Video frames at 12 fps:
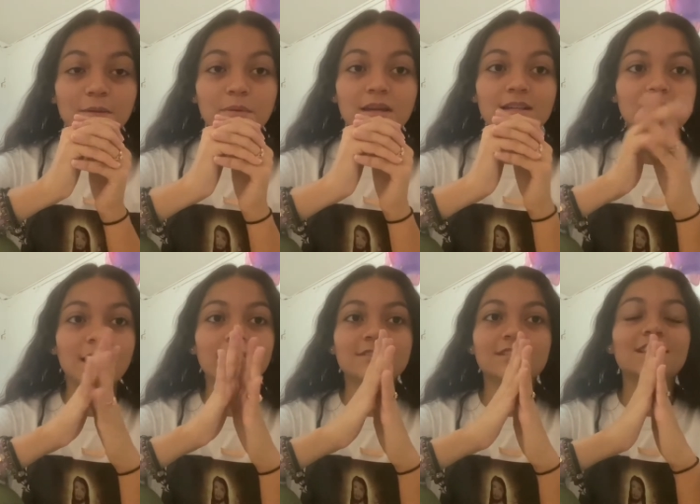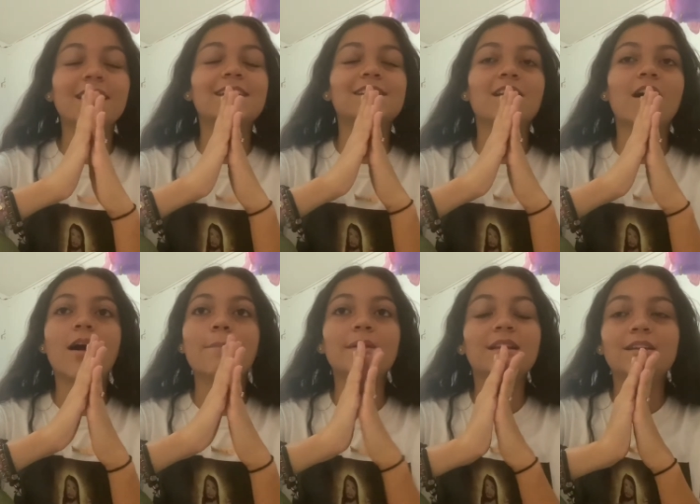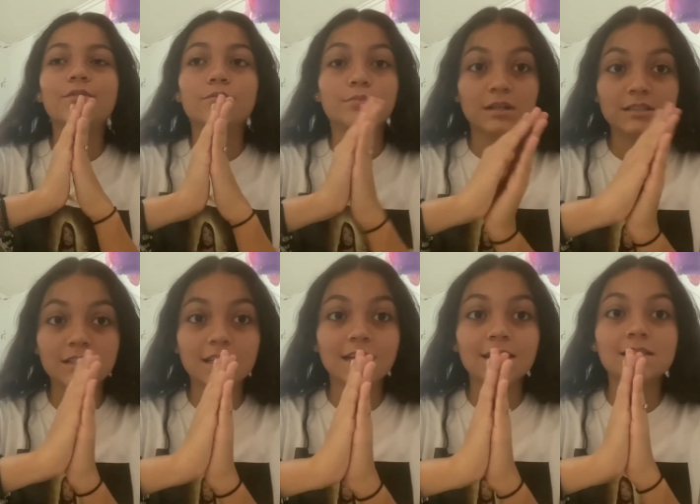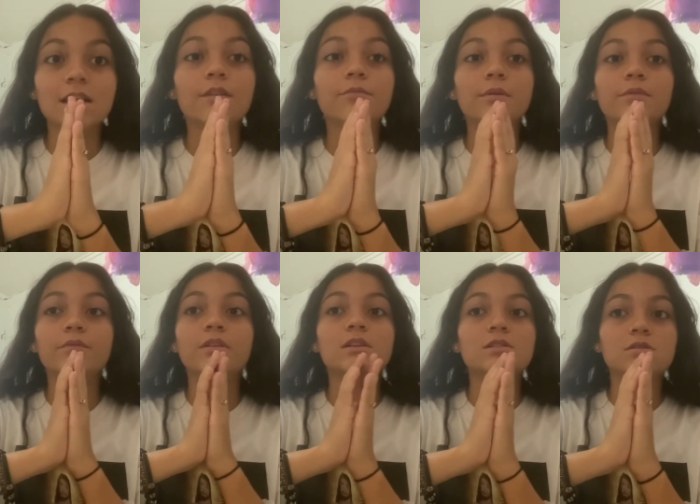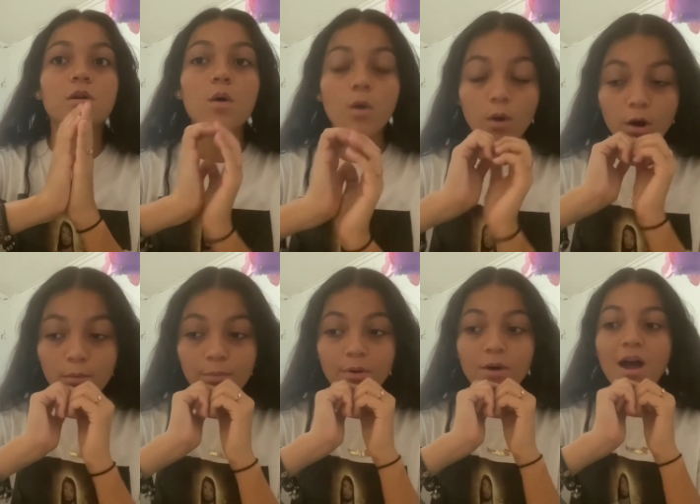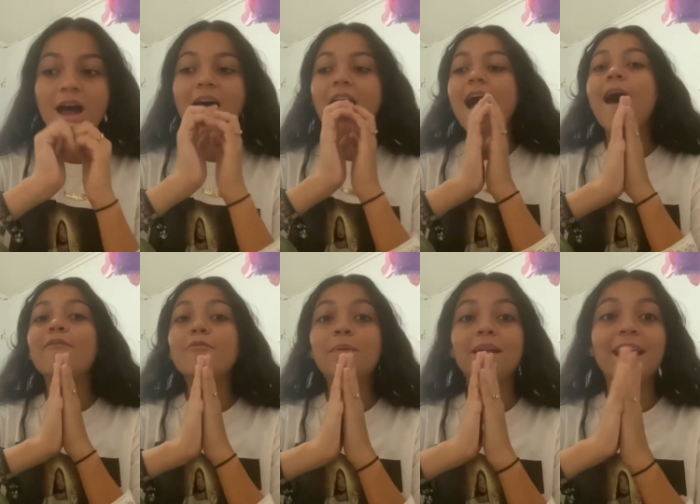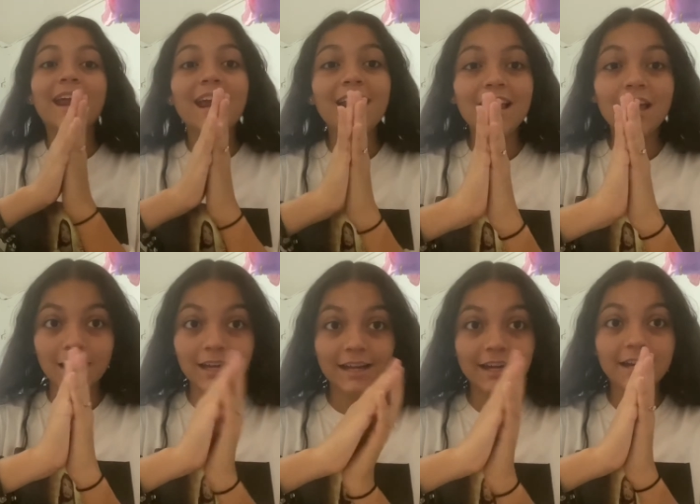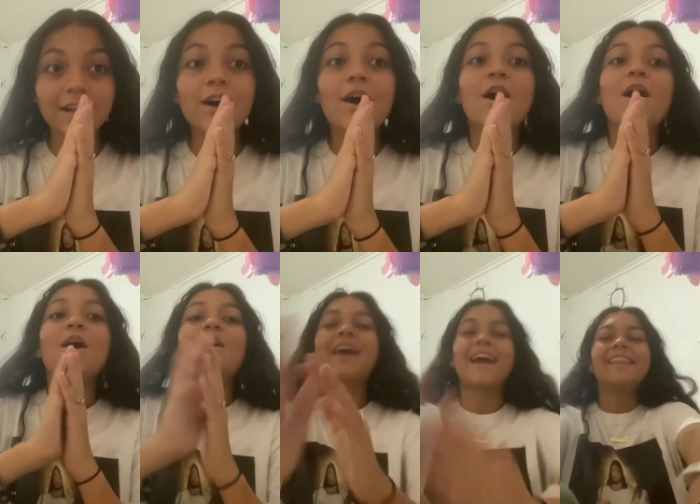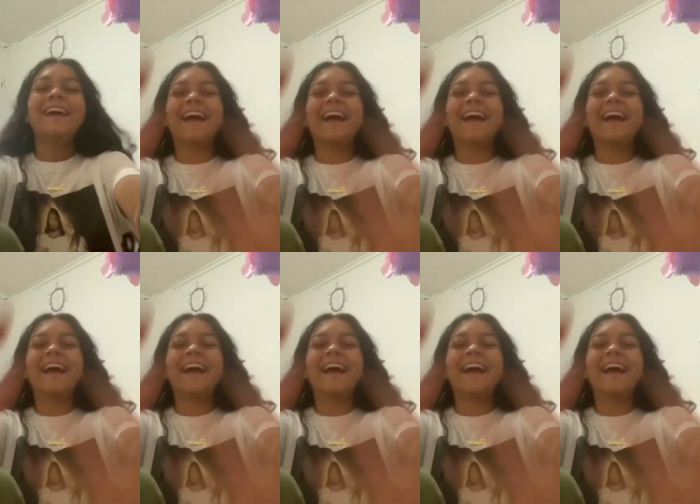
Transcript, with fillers: because I've just like not been even brushing it because I've been feeling so horrible. Haven't been eating good. Okay, like